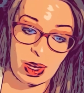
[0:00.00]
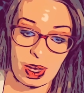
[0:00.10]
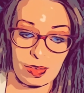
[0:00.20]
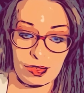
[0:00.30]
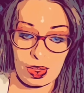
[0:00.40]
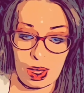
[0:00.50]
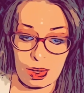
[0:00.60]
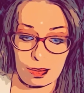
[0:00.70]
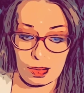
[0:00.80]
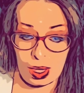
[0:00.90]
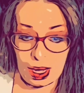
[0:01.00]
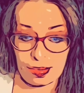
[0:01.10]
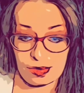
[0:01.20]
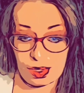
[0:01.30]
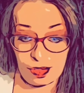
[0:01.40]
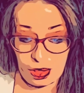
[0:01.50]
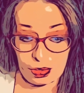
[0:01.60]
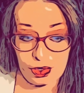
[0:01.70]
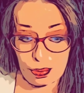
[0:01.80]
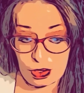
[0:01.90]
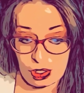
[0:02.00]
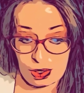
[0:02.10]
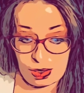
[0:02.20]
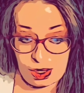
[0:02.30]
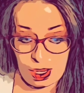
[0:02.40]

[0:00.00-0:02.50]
of lives of others, which is